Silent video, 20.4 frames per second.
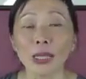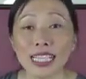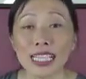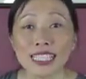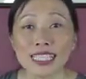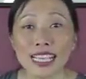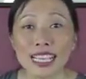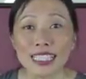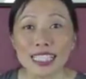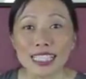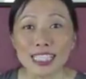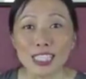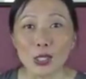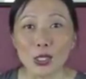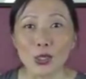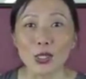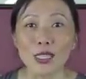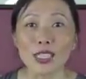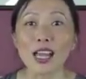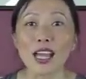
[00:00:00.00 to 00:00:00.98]
exciting
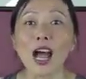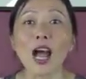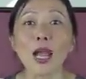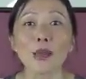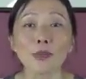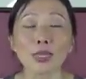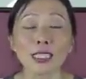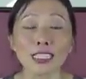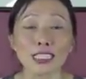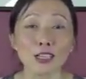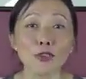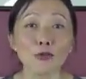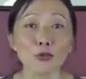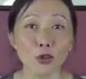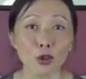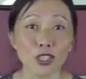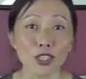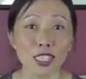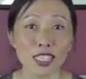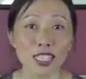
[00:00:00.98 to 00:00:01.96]
news, I'm going to
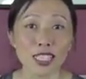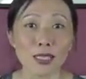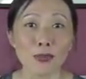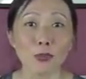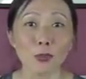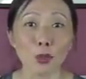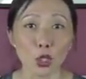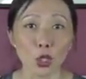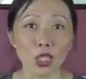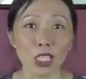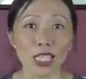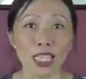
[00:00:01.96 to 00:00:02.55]
convert this book